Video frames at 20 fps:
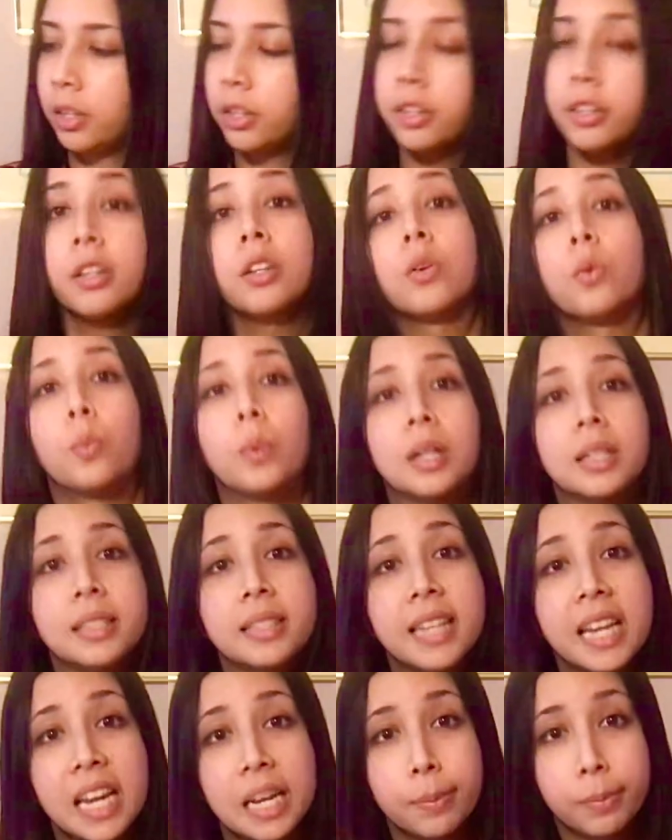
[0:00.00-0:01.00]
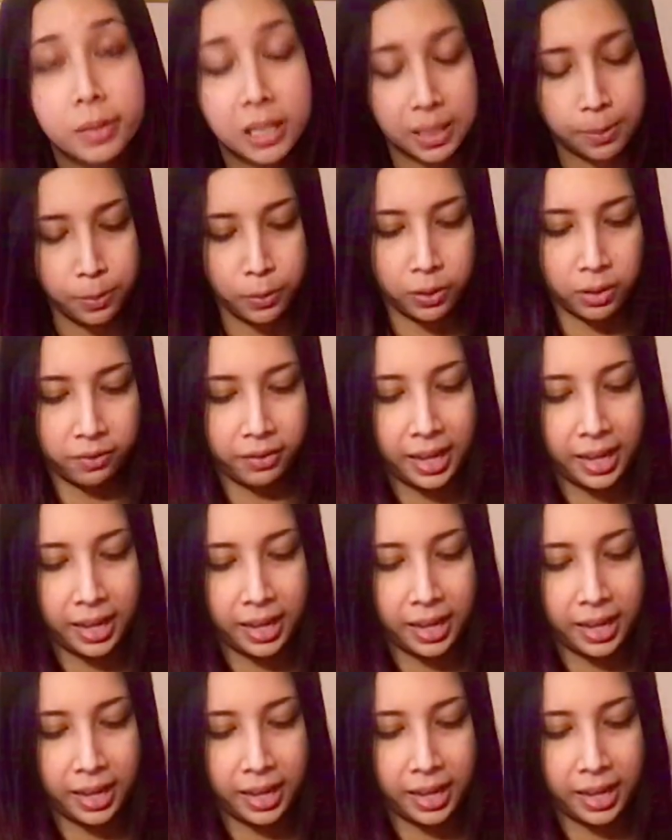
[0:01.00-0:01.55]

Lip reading: your 1 tablespoon of